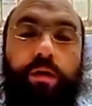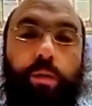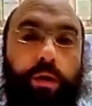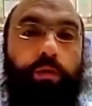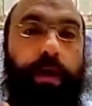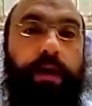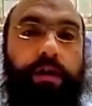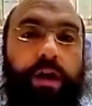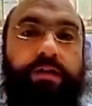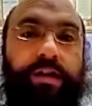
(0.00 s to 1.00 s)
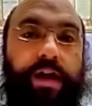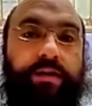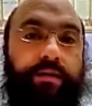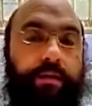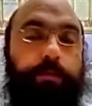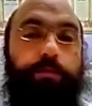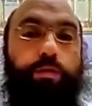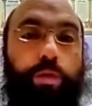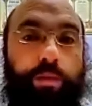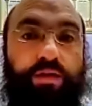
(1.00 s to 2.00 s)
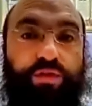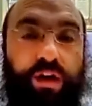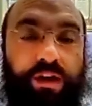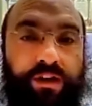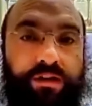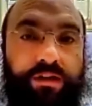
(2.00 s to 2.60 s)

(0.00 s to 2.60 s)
We don't recognize it now. Sometimes we may feel it.